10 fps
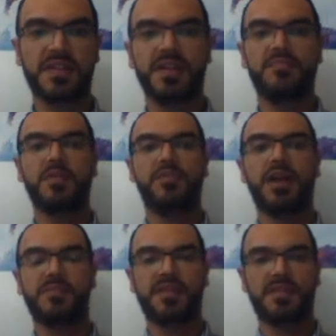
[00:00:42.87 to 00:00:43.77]
example
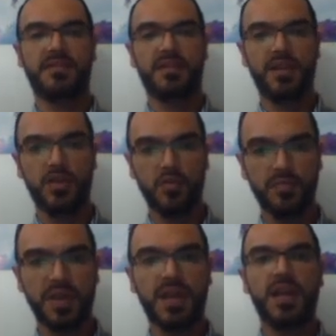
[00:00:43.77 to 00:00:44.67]
perhaps is the
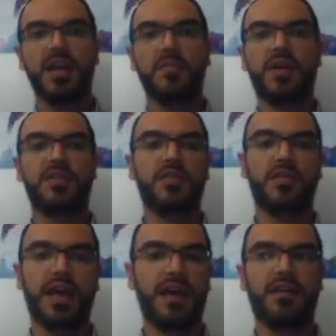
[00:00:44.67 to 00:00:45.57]
cube, but
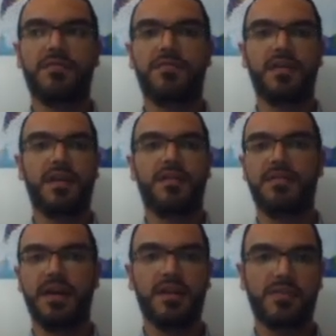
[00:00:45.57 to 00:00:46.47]
you have
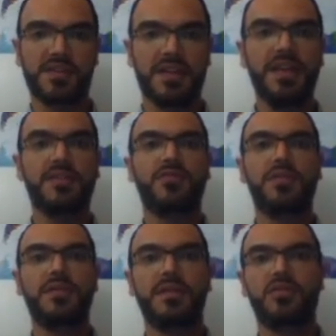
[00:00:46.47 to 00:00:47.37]
the
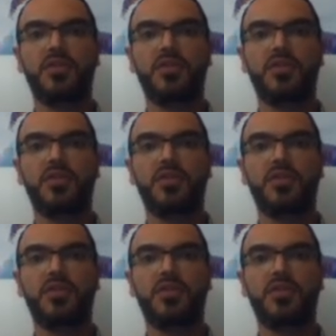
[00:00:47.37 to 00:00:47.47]
icosahedron, the